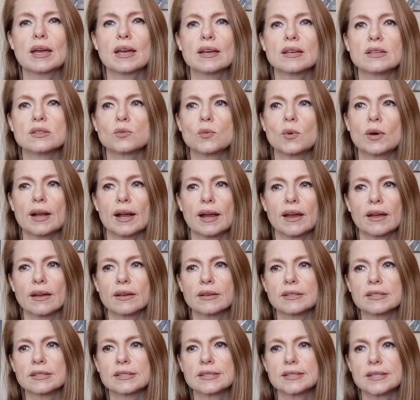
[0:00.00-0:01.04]
because what
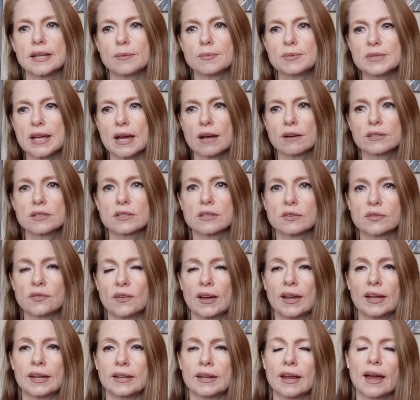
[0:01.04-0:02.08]
I stepped out to
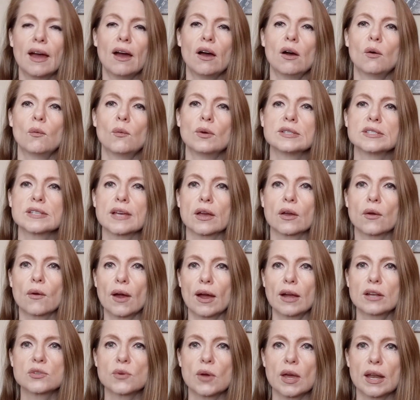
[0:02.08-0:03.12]
find out once I
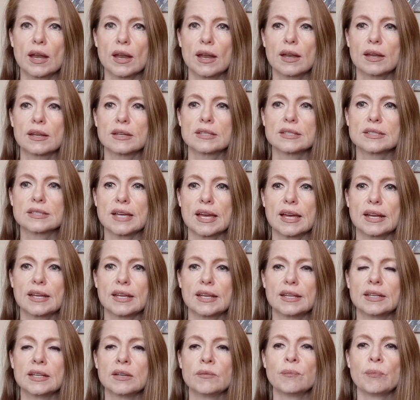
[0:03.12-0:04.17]
graduated and
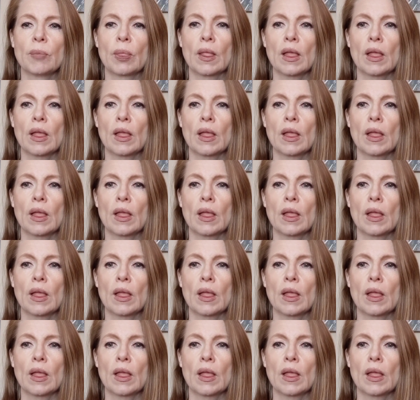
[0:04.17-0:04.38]
decided